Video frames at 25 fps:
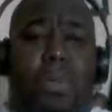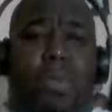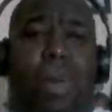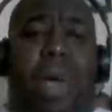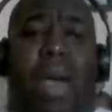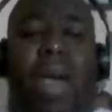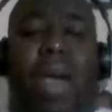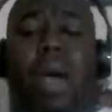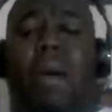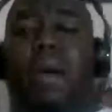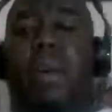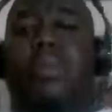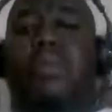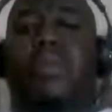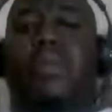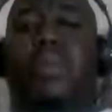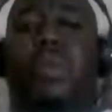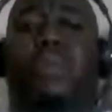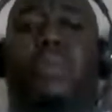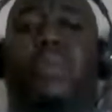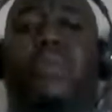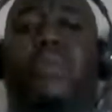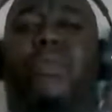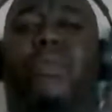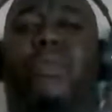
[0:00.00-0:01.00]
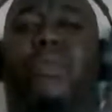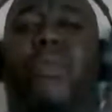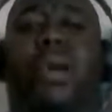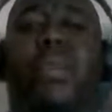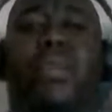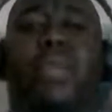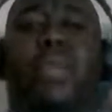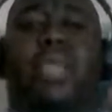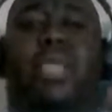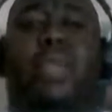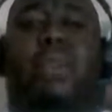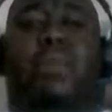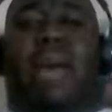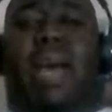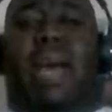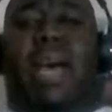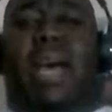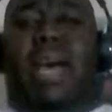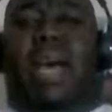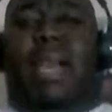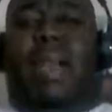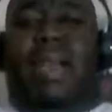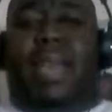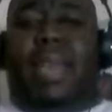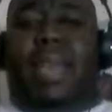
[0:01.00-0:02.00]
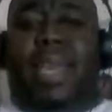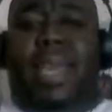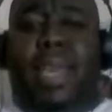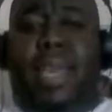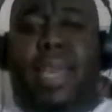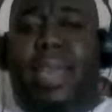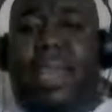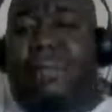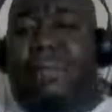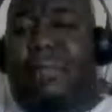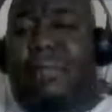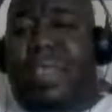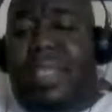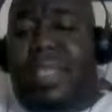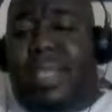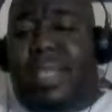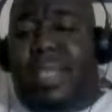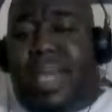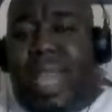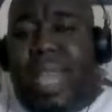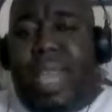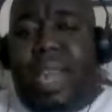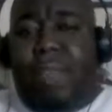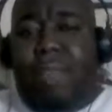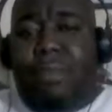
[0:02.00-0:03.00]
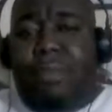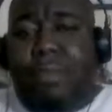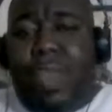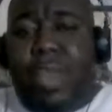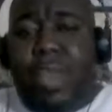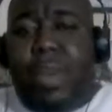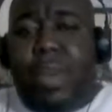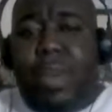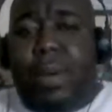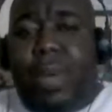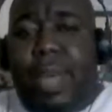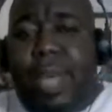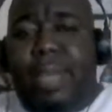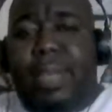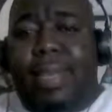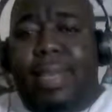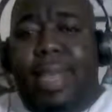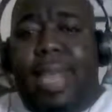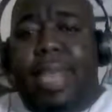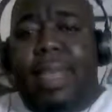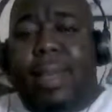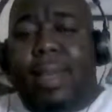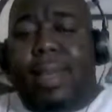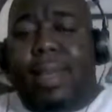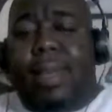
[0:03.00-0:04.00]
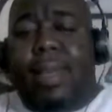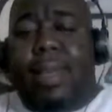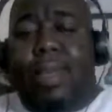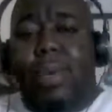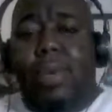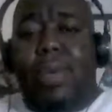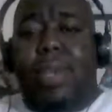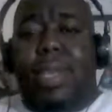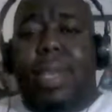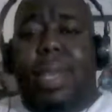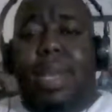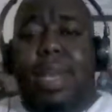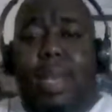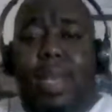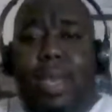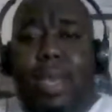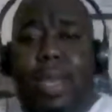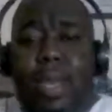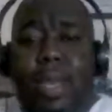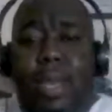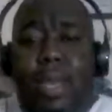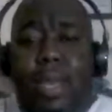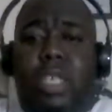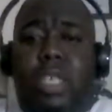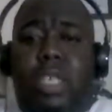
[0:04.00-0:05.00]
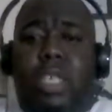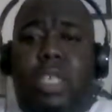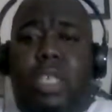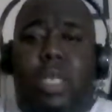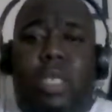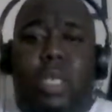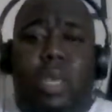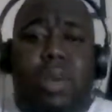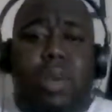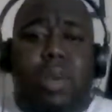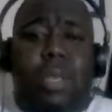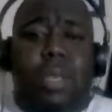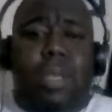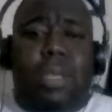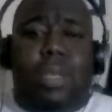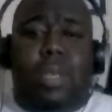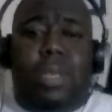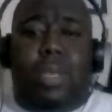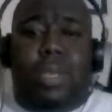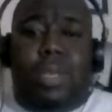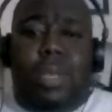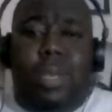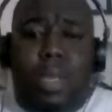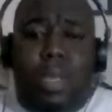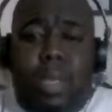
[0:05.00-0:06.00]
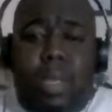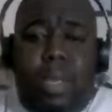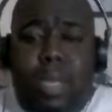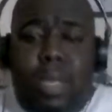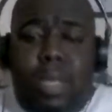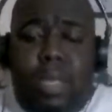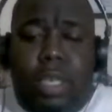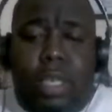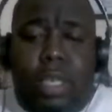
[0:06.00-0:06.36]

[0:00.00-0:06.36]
With powerful performance by Lakeith Stanfield and Daniel Kaluuya, Judas,